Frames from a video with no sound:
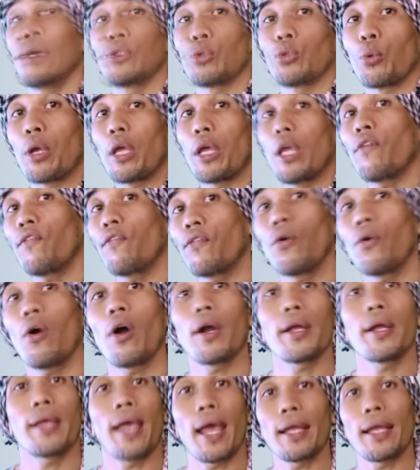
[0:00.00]
So if you
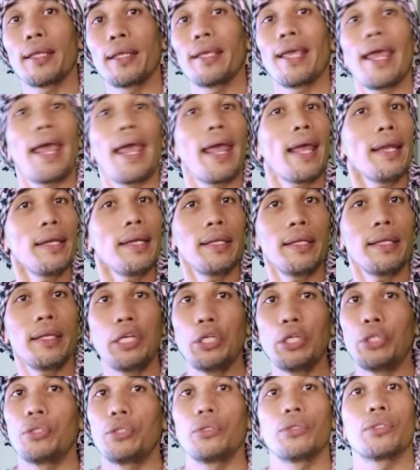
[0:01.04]
are getting any
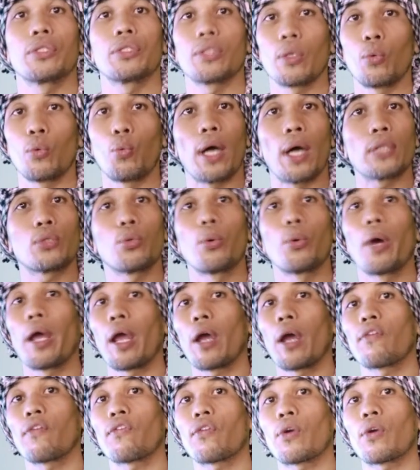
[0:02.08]
issues
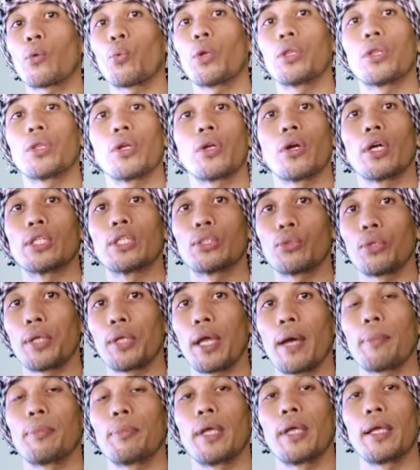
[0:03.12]
whatsoever with regards to
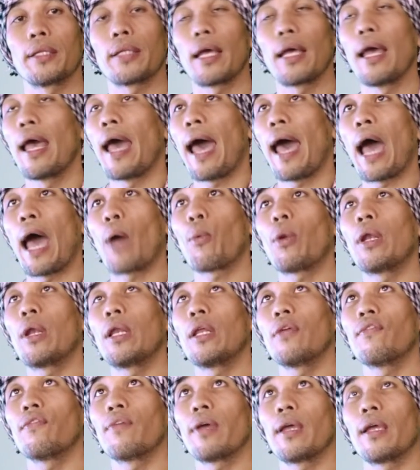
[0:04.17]
the update, I will
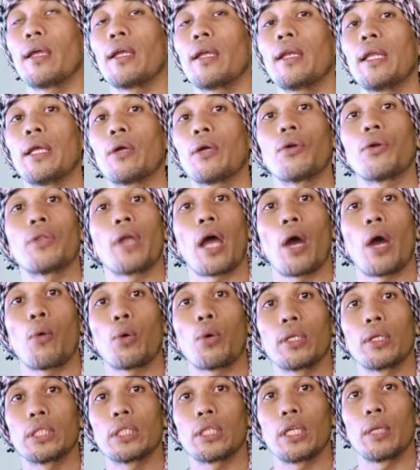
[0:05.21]
leave a link on our
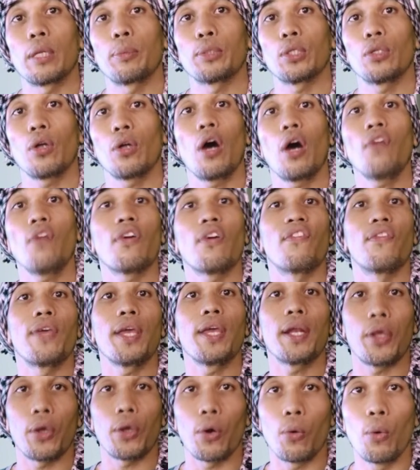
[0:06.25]
description of a
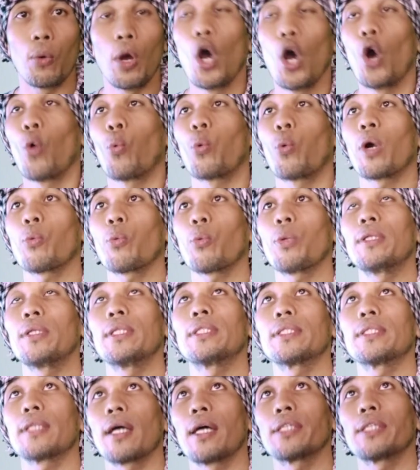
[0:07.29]
video where we
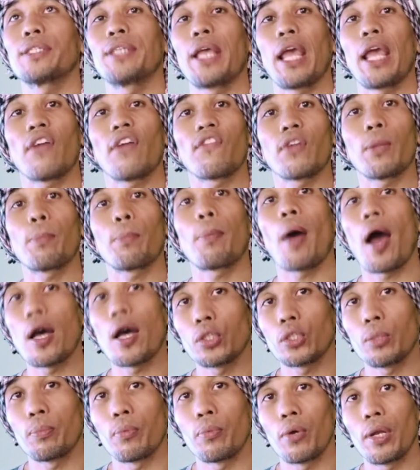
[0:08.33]
discussed every
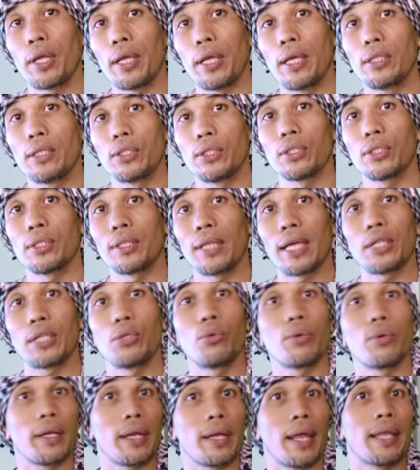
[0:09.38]
possible issues that
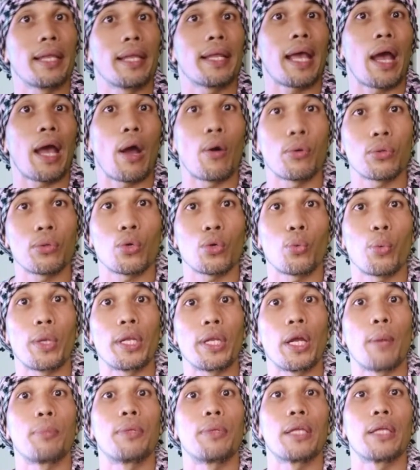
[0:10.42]
you can encounter when
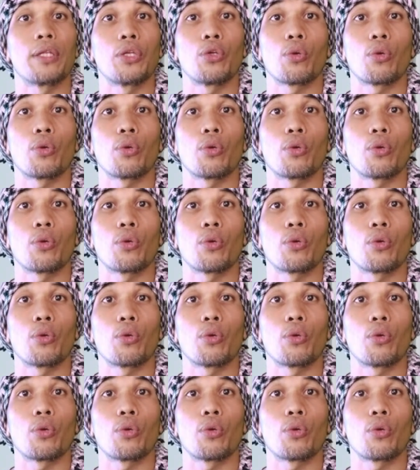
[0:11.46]
updating your